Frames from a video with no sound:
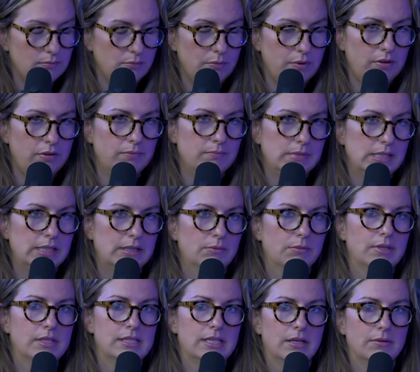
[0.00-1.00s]
with me
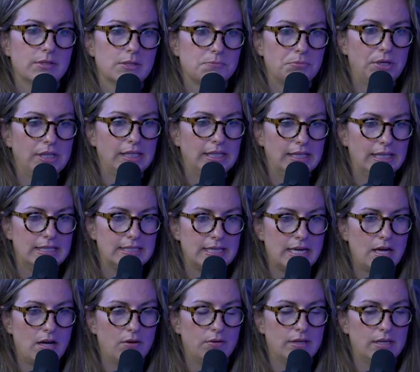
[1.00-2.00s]
when Dan was breaking it
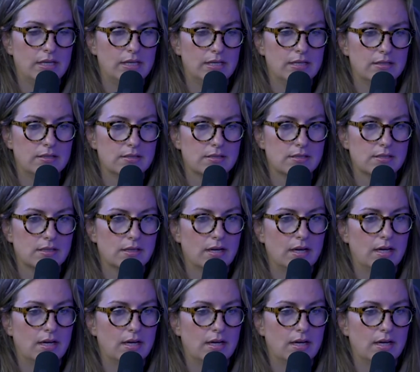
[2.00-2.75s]
down is